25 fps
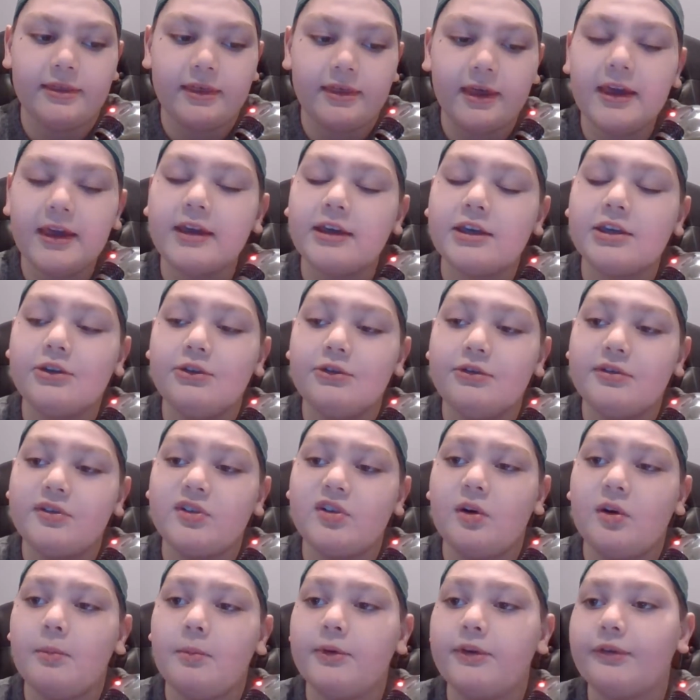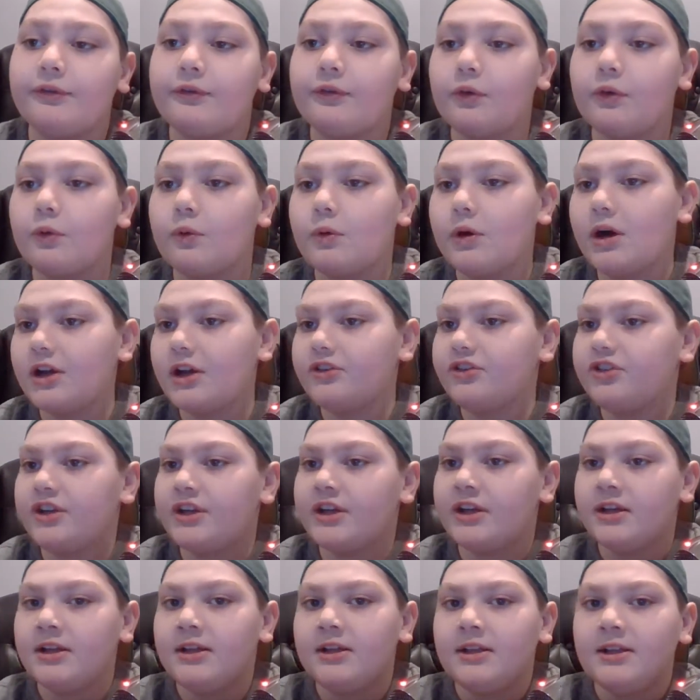Thank you so much for watching.